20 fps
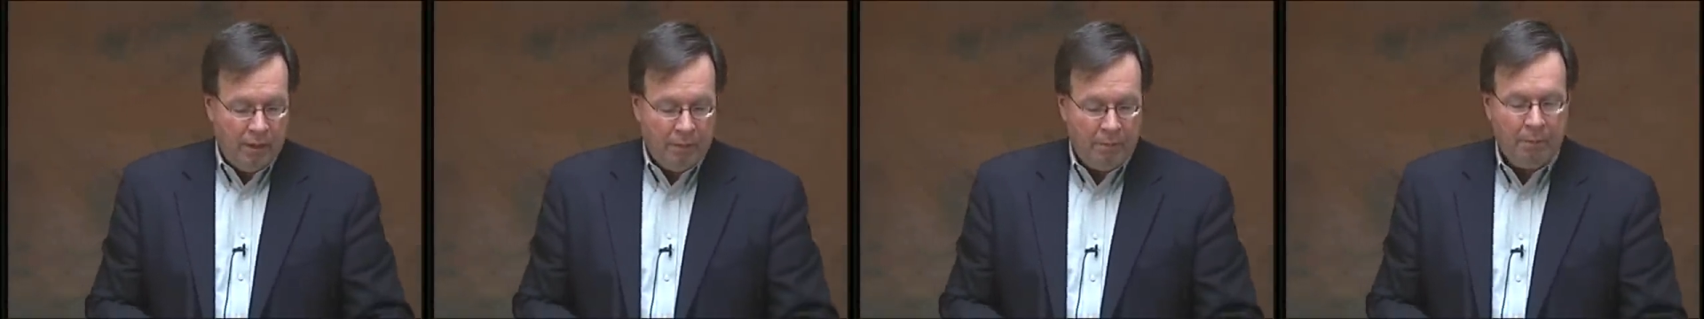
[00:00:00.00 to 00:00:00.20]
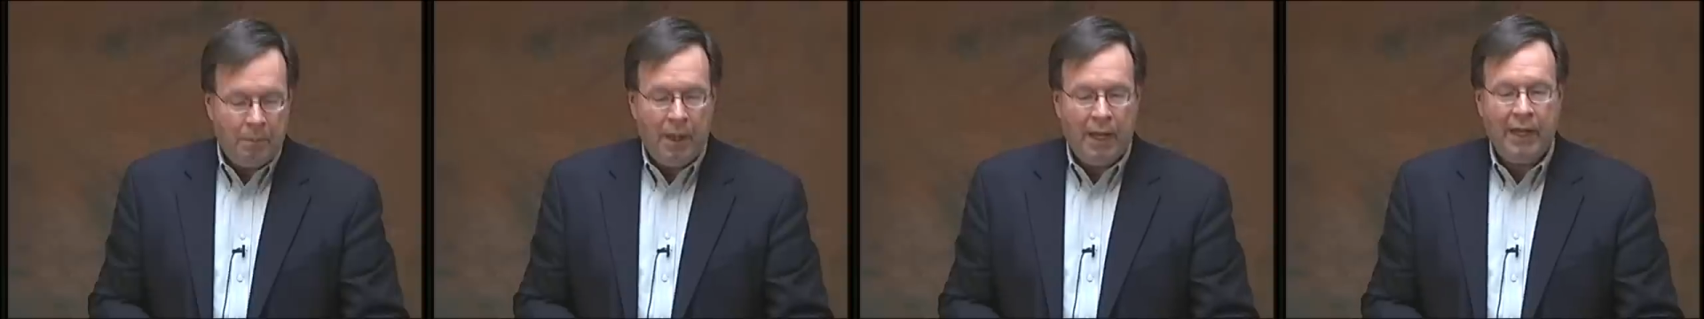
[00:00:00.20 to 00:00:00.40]

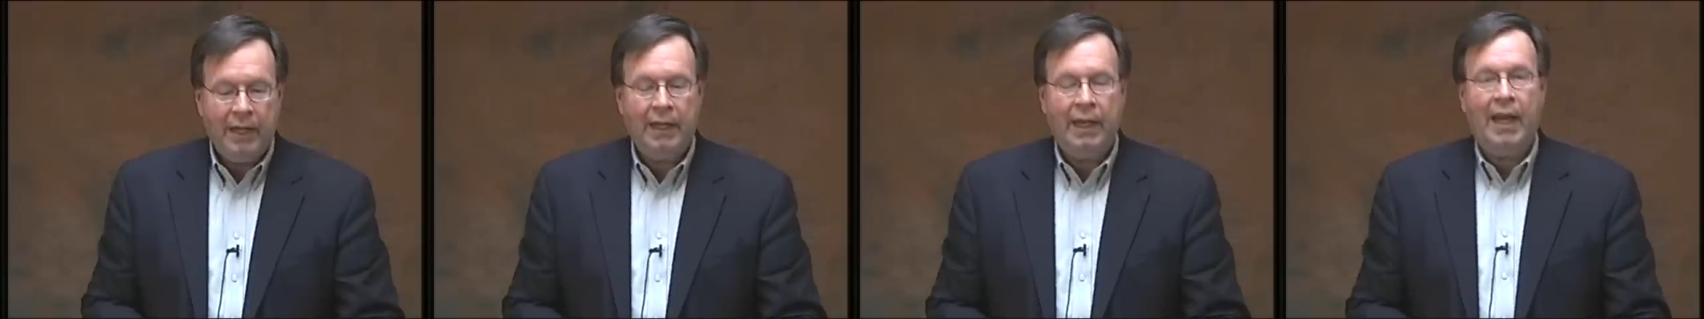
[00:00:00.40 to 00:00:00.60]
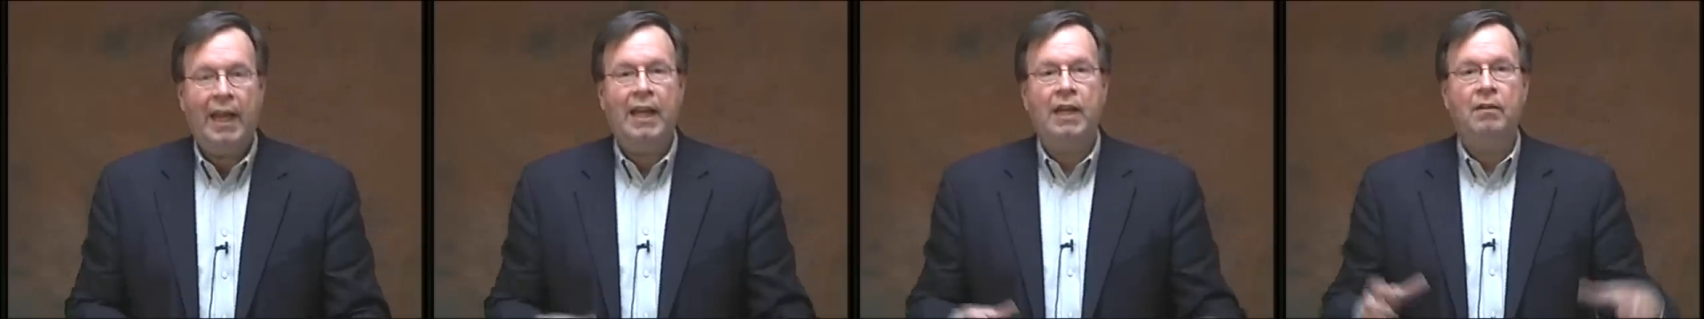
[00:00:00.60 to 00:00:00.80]

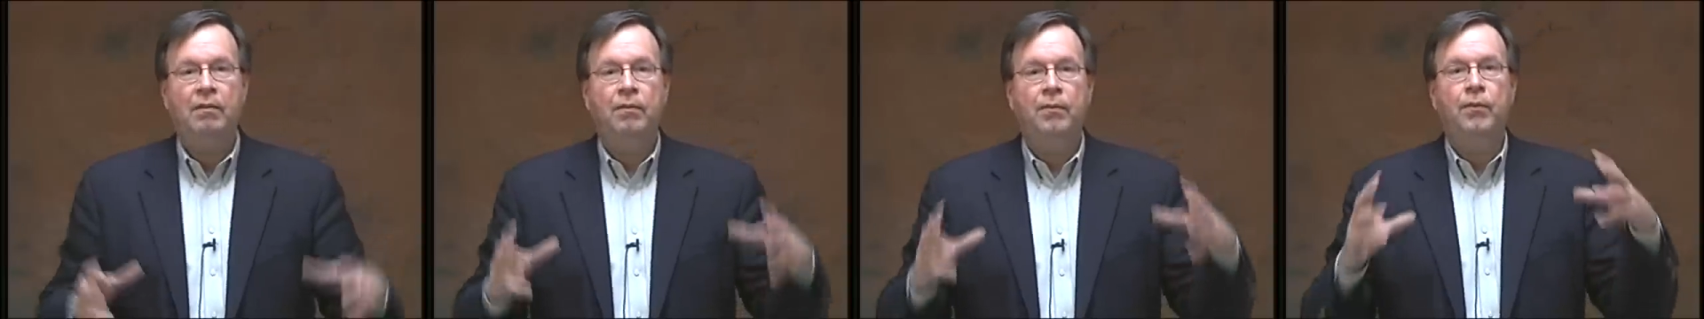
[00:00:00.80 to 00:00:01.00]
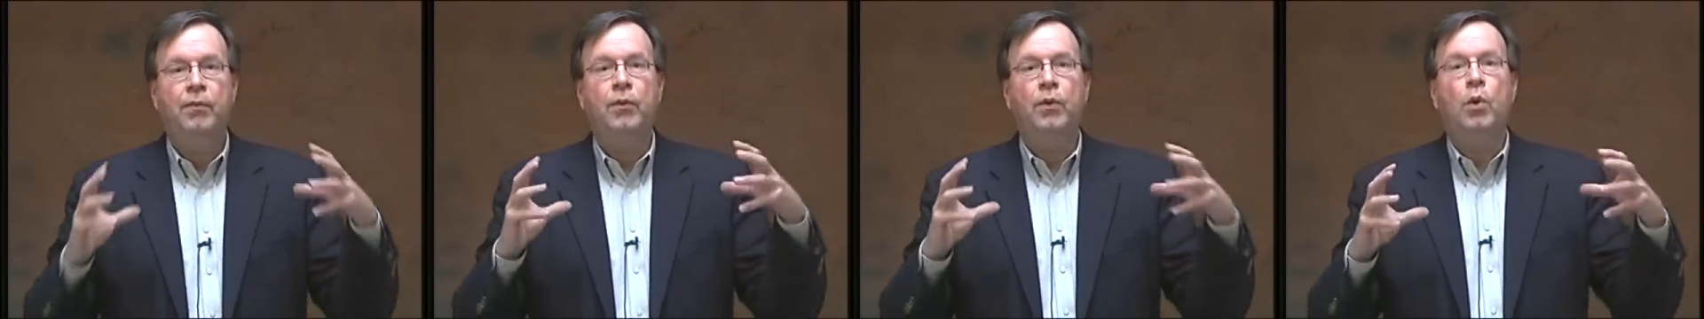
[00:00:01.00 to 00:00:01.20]
by a
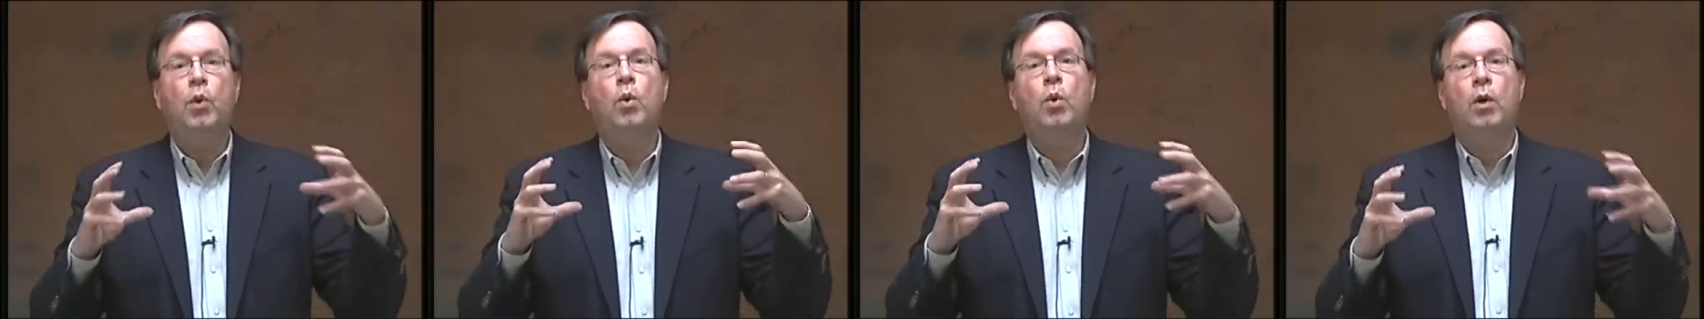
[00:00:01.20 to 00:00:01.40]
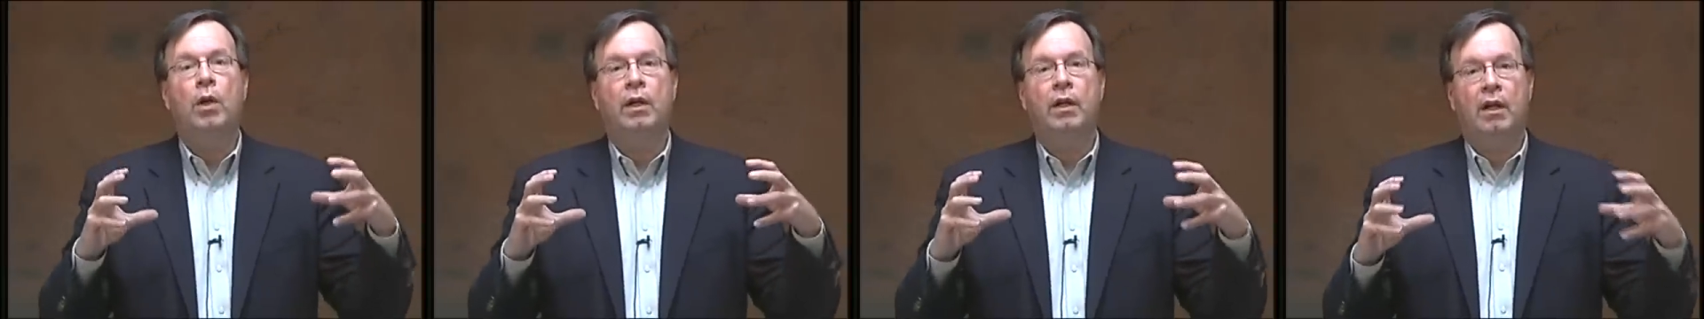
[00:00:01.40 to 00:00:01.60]

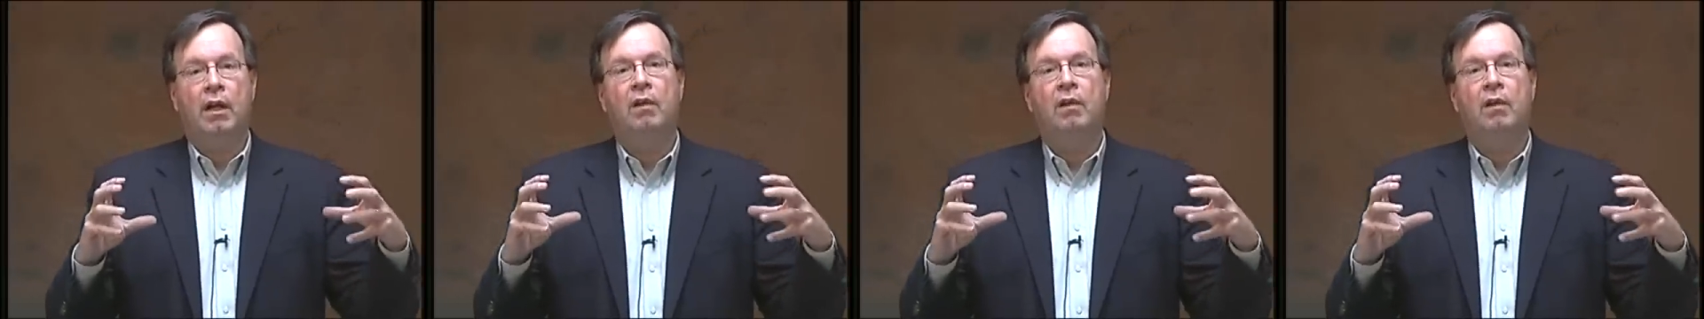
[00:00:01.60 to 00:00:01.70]
floor